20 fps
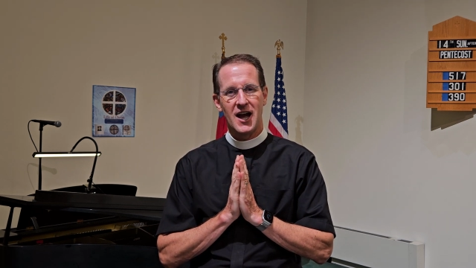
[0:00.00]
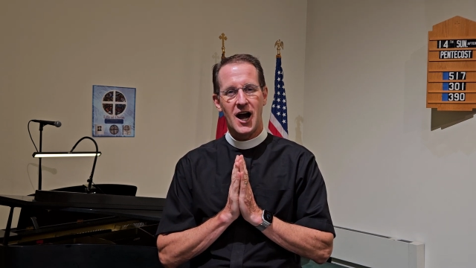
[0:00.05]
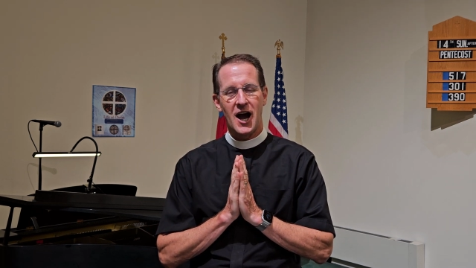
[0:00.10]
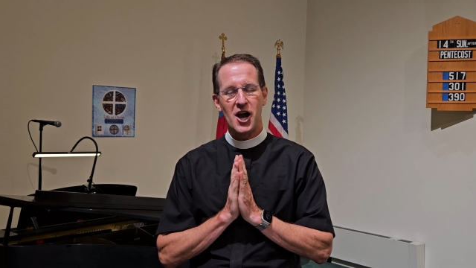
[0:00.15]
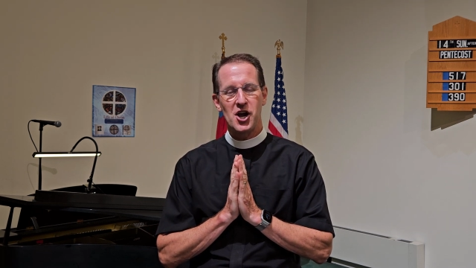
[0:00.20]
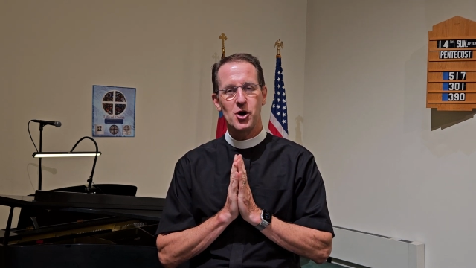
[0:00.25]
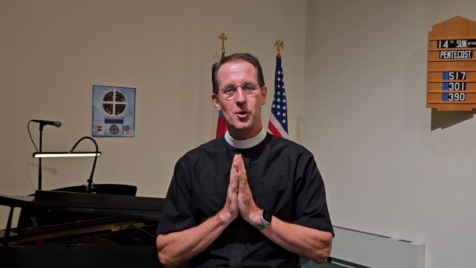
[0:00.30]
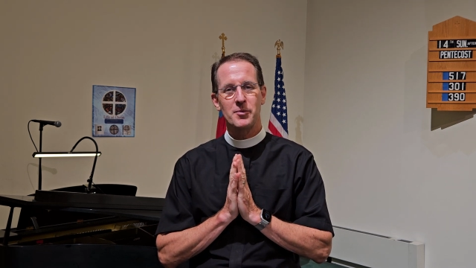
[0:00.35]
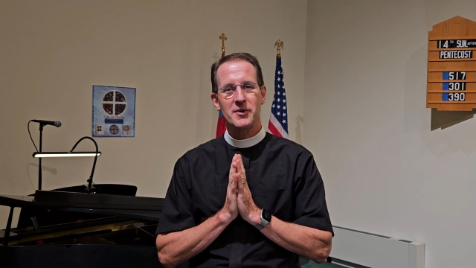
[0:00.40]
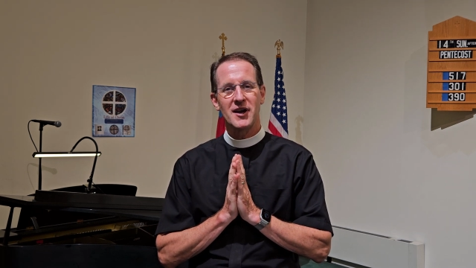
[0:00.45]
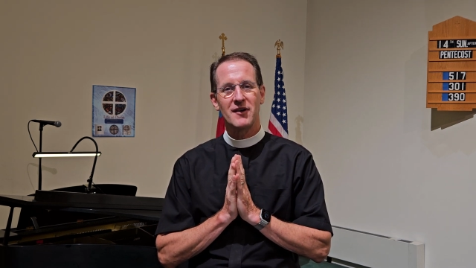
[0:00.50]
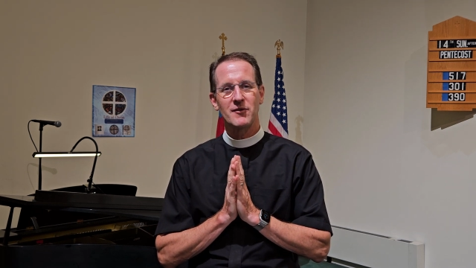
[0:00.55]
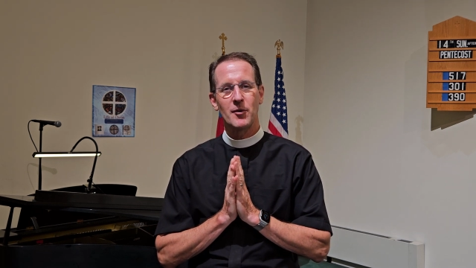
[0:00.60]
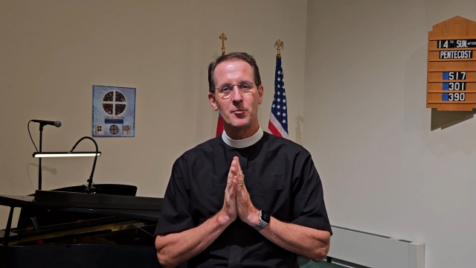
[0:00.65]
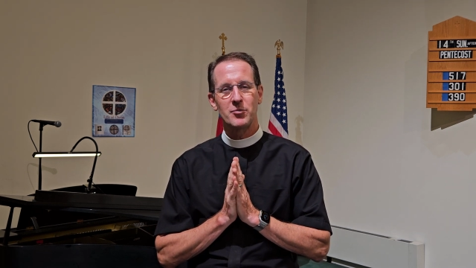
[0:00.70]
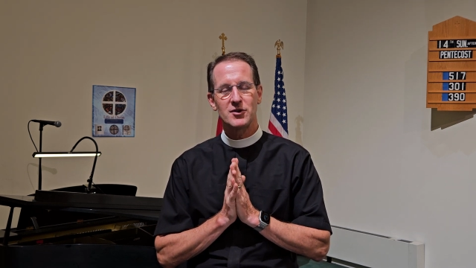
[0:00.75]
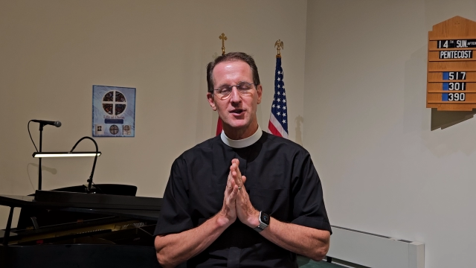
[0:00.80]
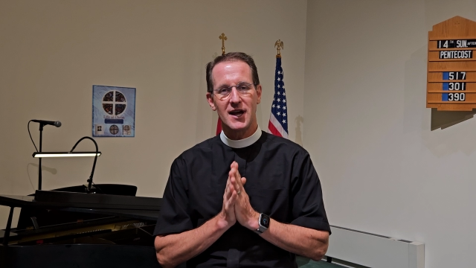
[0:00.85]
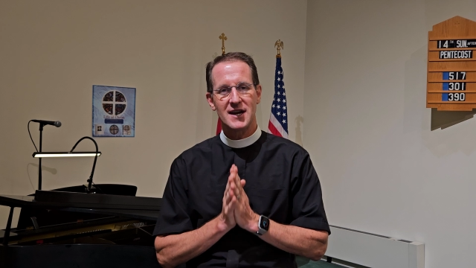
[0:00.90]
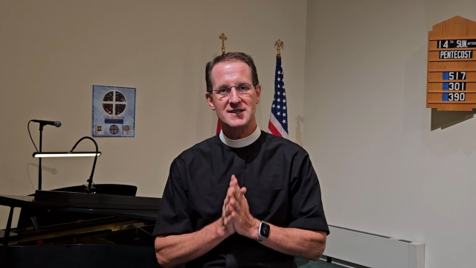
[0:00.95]
I hope you have a
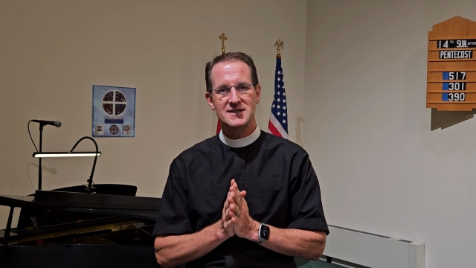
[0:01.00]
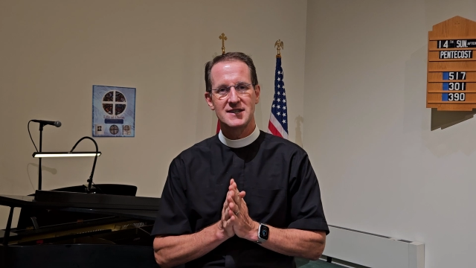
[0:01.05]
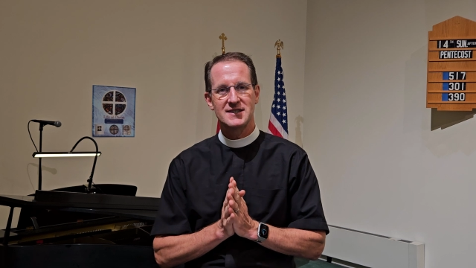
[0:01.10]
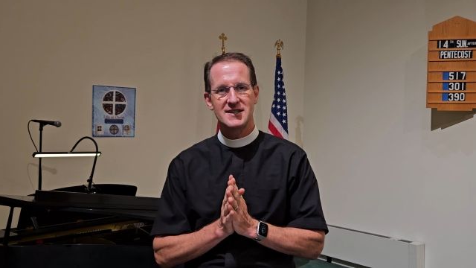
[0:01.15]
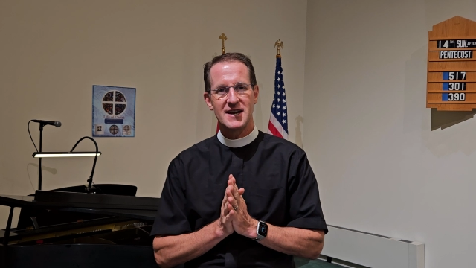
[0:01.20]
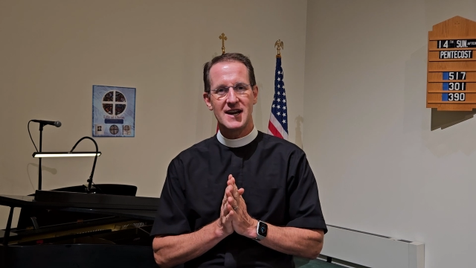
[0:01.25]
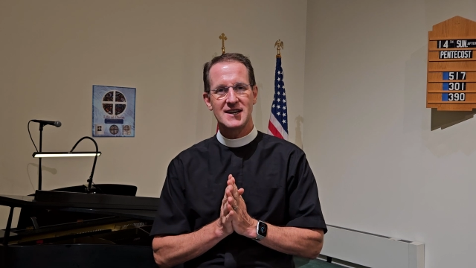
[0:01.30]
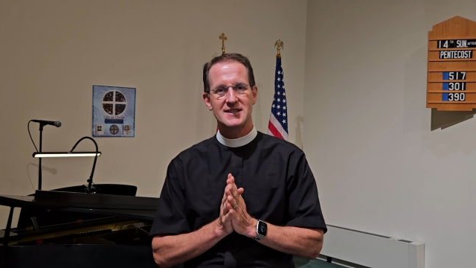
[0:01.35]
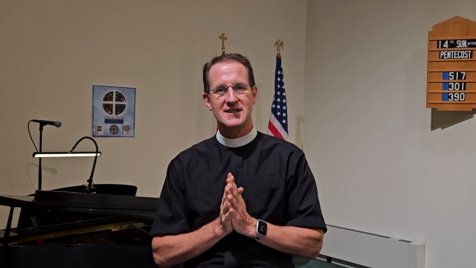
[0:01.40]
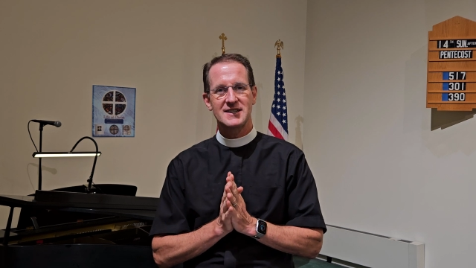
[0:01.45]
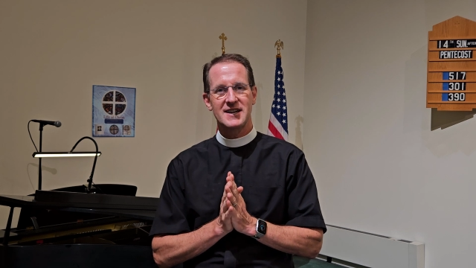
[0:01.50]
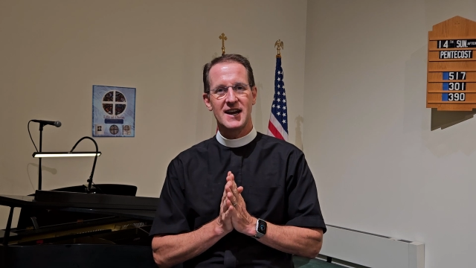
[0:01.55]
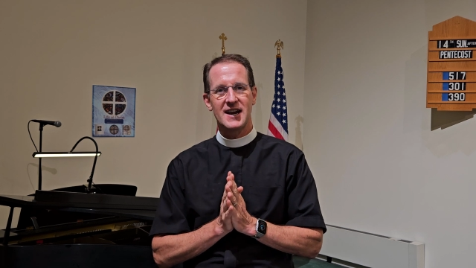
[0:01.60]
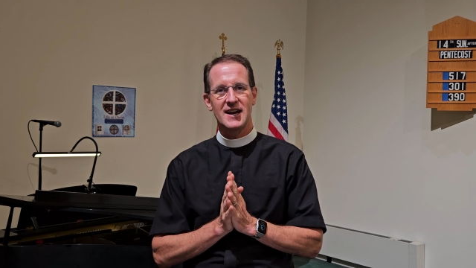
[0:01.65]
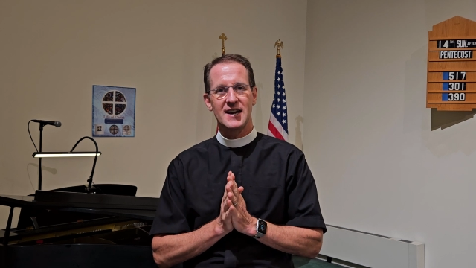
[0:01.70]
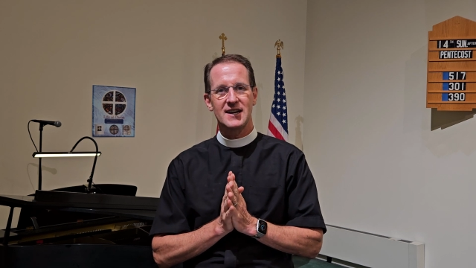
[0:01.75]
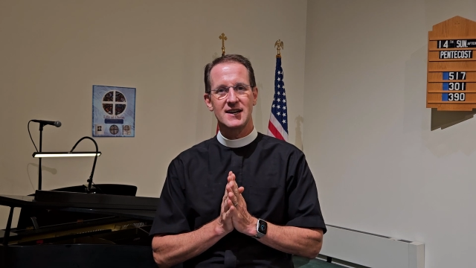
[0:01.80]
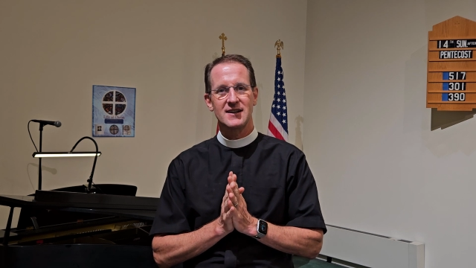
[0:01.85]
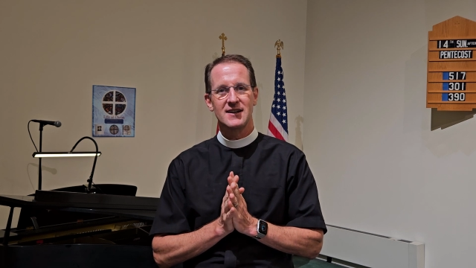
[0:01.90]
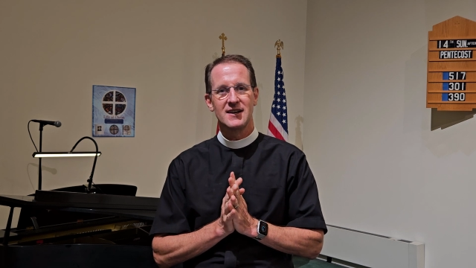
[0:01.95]
blessed day
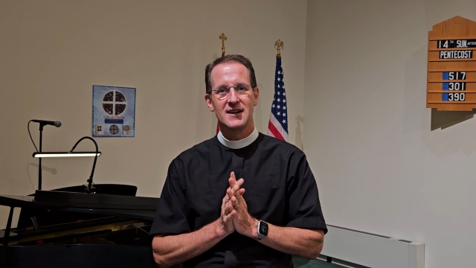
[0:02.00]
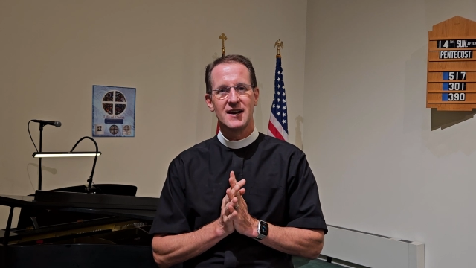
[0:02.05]
today,